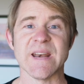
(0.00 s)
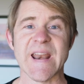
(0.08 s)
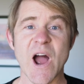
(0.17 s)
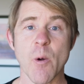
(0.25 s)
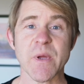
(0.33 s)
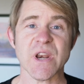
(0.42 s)

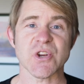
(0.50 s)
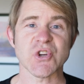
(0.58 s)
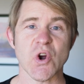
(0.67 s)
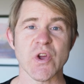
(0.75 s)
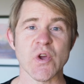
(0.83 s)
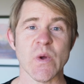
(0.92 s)
Now I'm going to
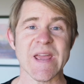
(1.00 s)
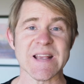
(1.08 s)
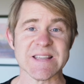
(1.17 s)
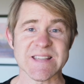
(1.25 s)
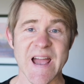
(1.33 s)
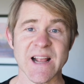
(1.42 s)
show you
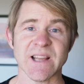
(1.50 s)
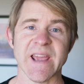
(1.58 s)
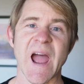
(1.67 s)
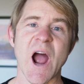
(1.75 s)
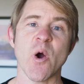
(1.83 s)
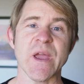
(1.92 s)
exactly
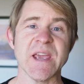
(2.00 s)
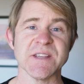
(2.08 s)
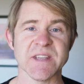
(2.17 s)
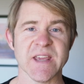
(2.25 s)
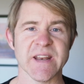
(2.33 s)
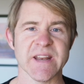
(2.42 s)
how
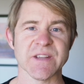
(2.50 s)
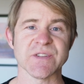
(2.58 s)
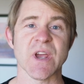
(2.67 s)
easy it is